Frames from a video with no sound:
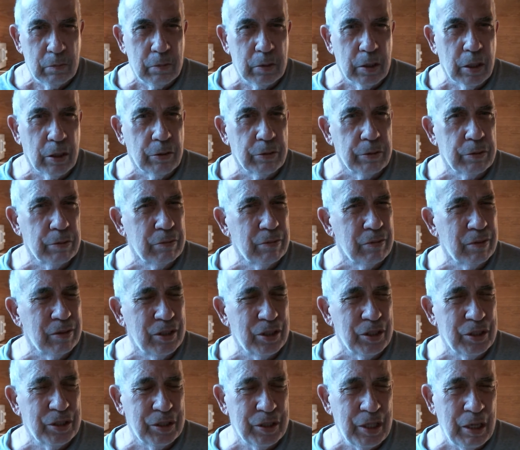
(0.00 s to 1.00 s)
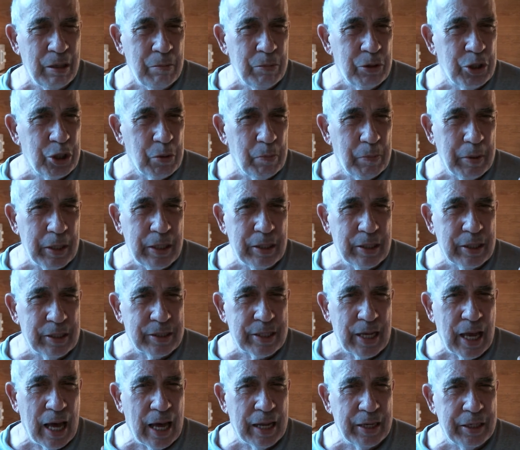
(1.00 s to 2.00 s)
there just seems to be
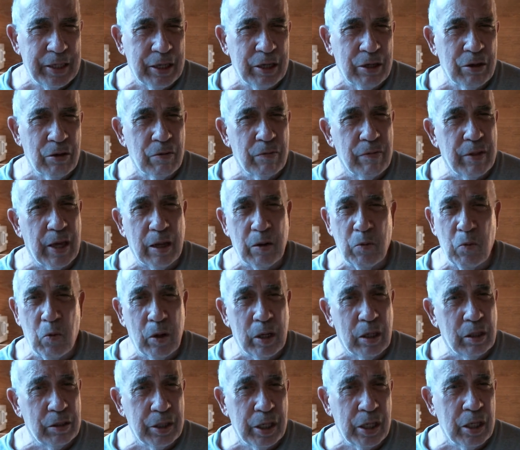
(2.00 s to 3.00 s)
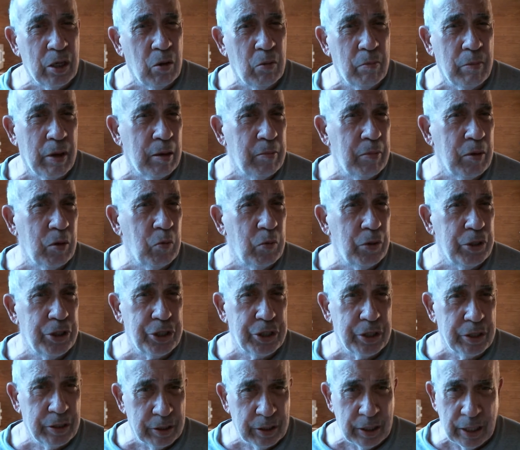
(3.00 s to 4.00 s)
this idea that, well, you know, maybe we
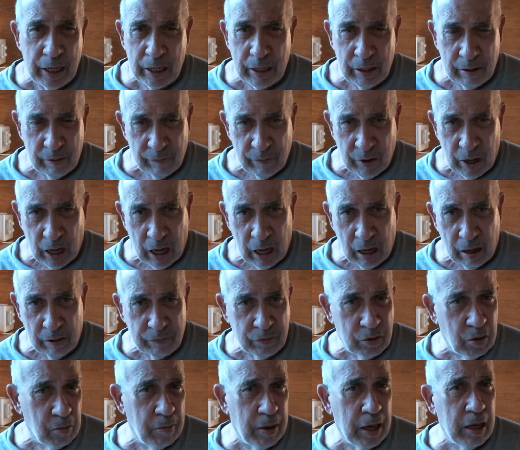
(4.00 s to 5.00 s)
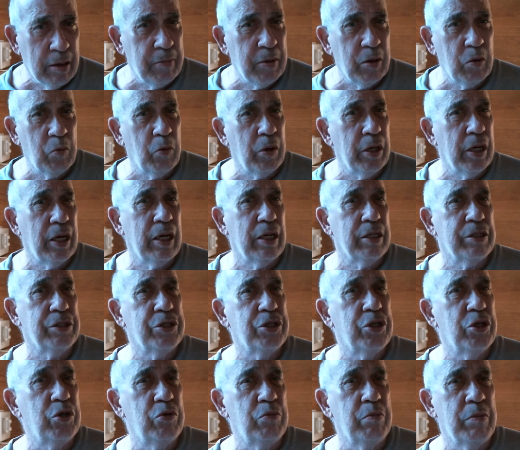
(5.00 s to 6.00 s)
shouldn't get involved, or maybe it's
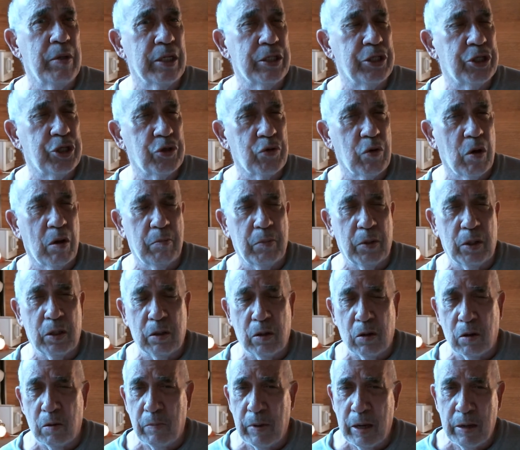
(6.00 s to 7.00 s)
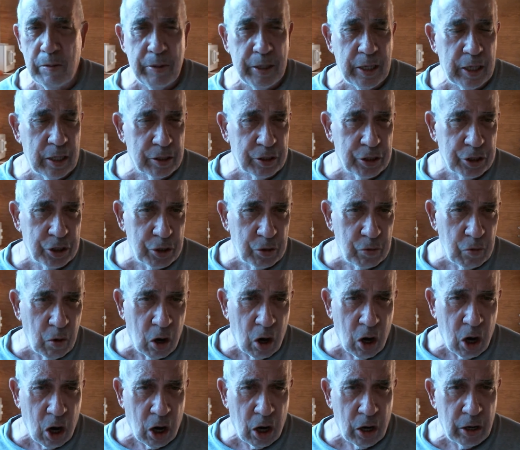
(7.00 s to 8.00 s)
too much trouble, or maybe it's too
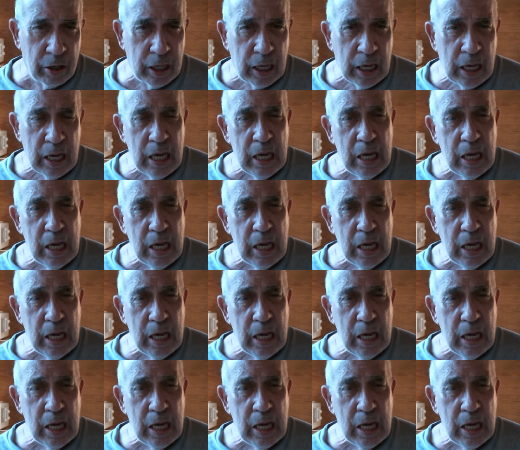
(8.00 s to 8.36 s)
hard.